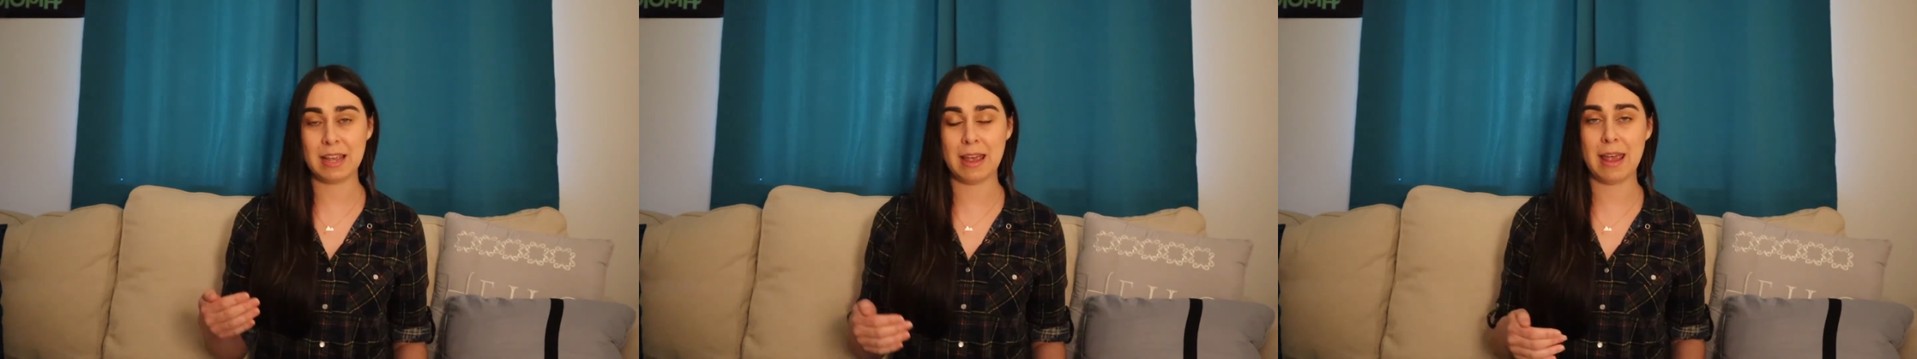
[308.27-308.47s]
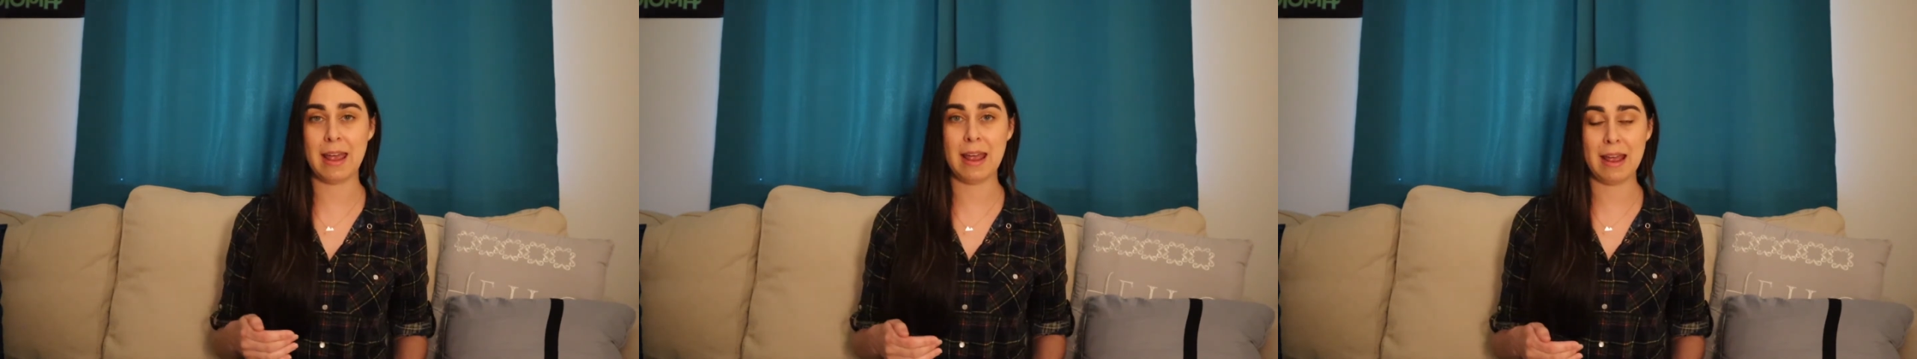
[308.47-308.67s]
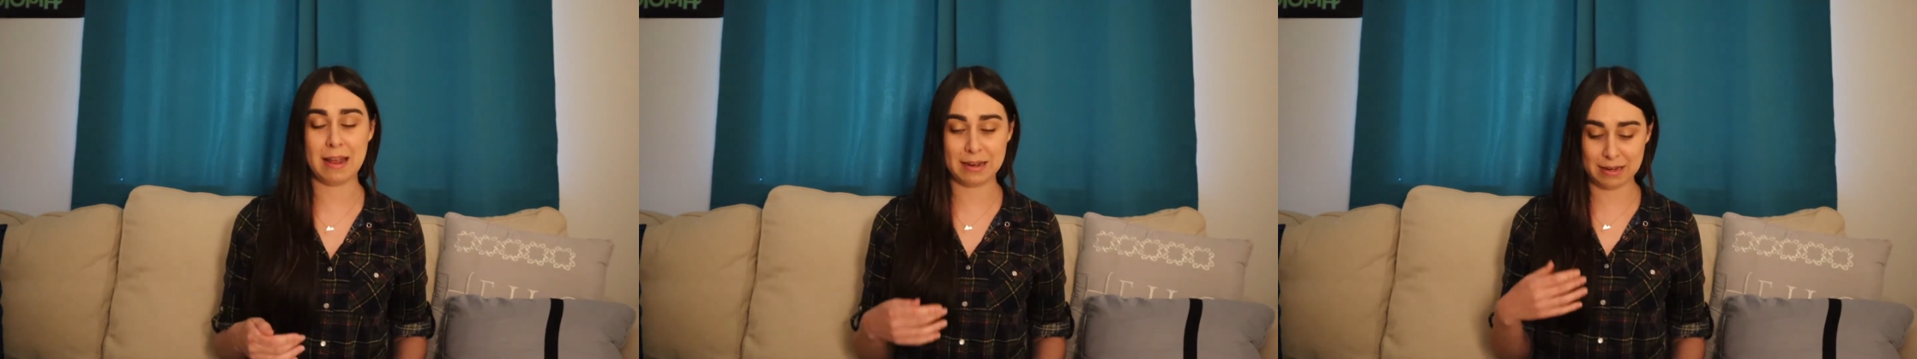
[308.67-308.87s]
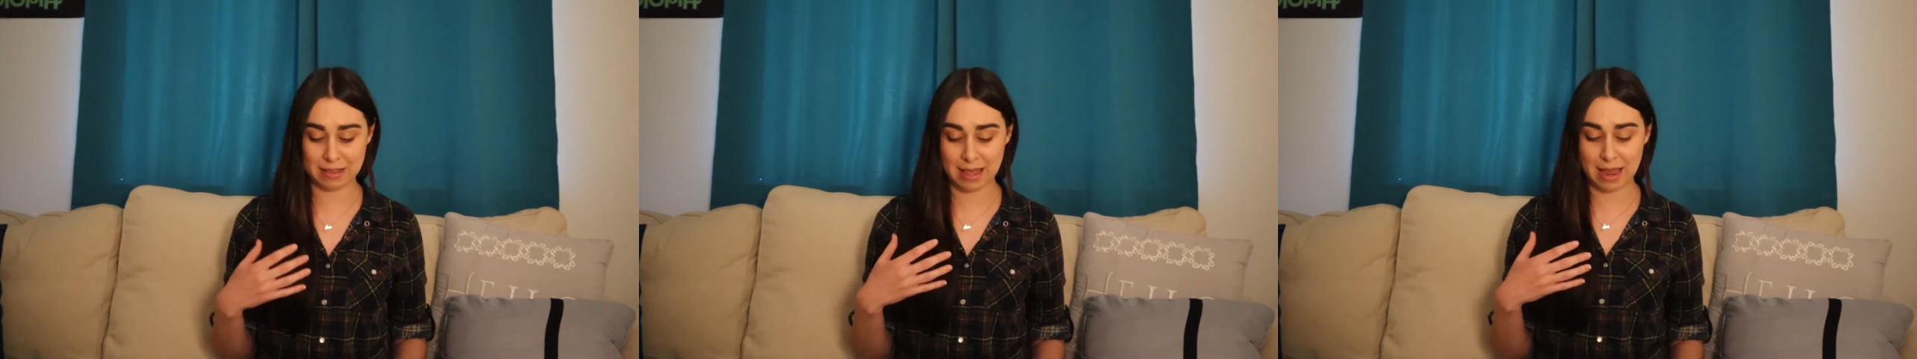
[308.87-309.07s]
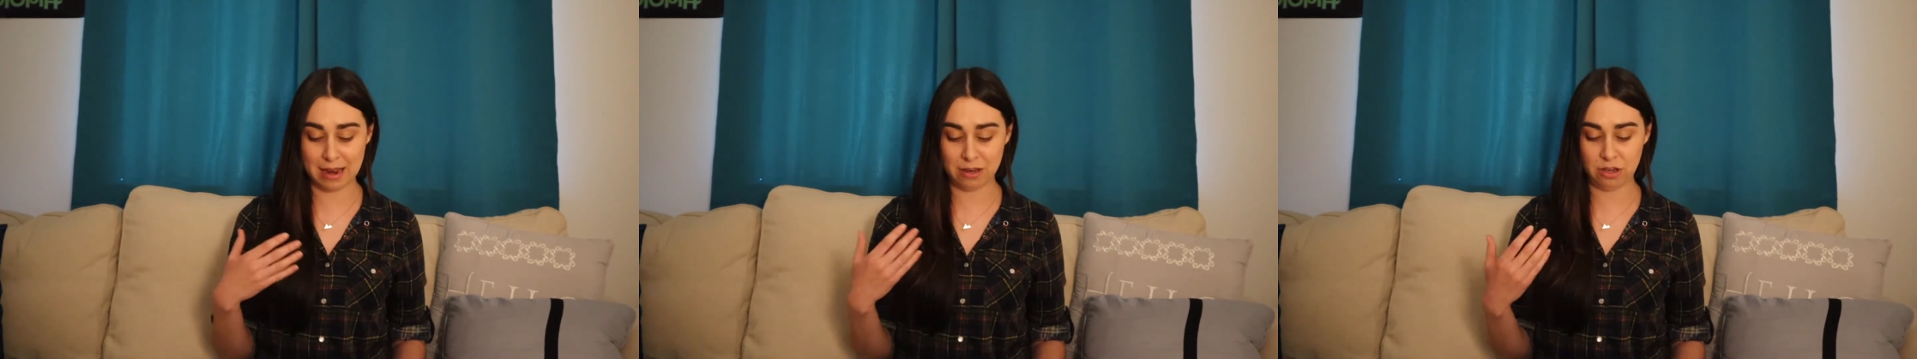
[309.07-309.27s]
and
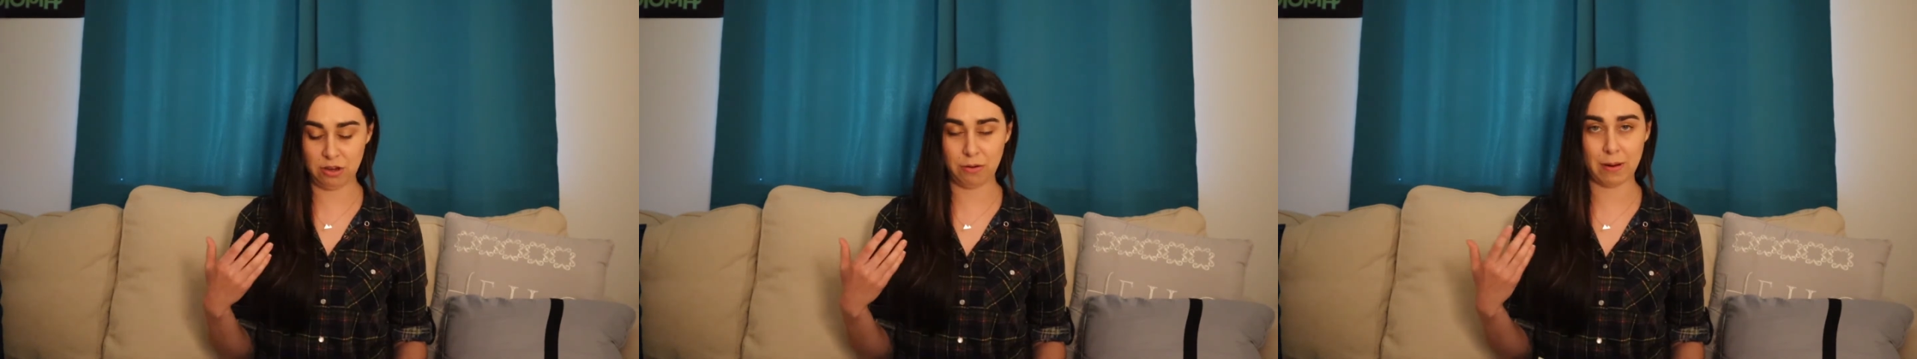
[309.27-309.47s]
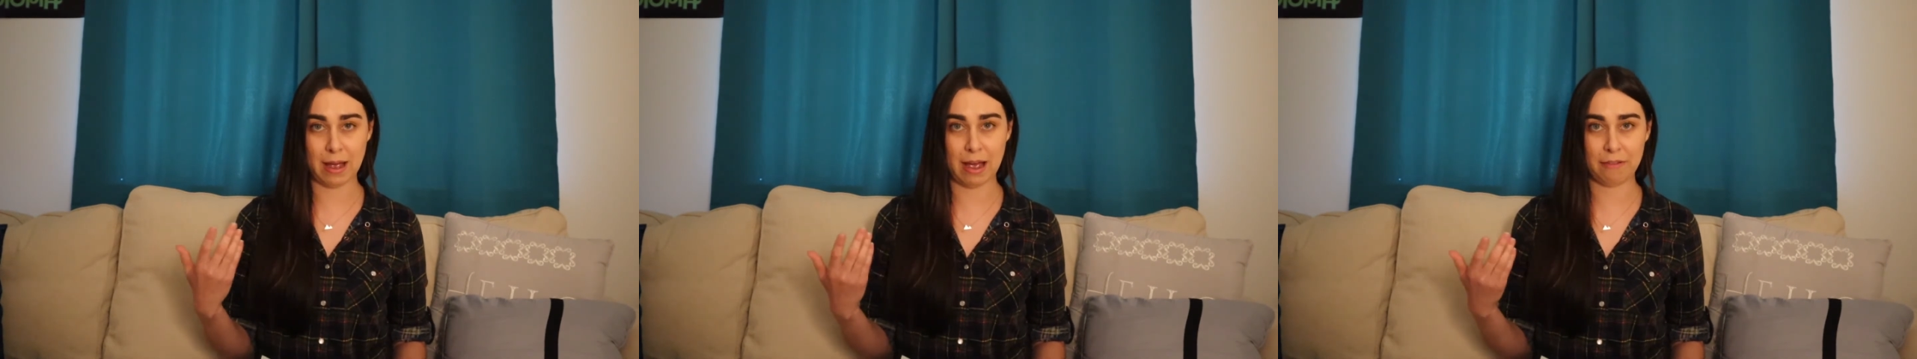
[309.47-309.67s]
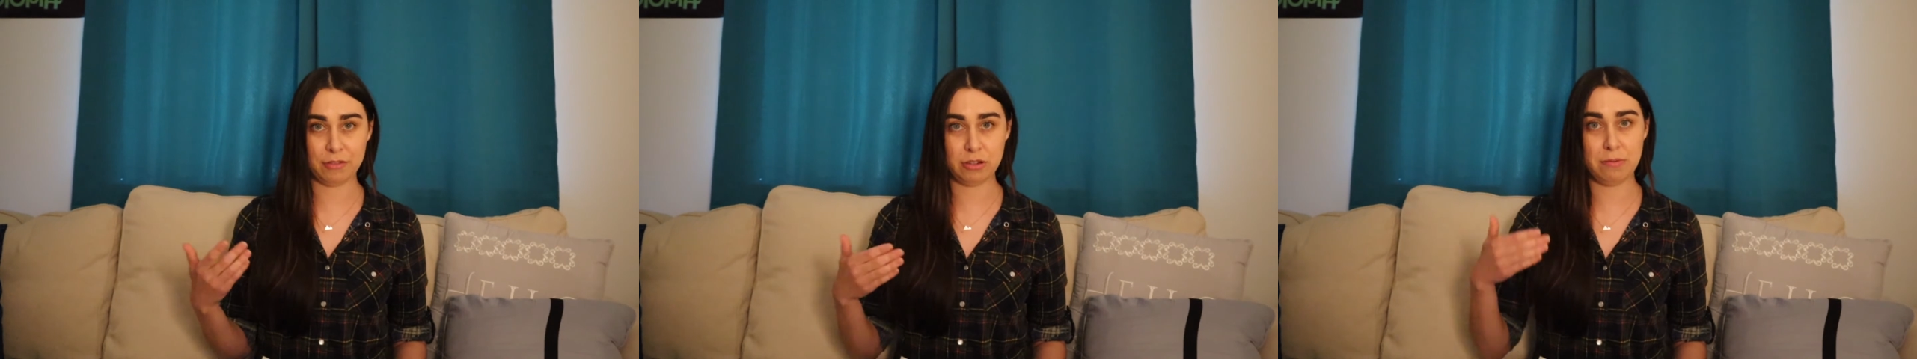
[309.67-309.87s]
then you have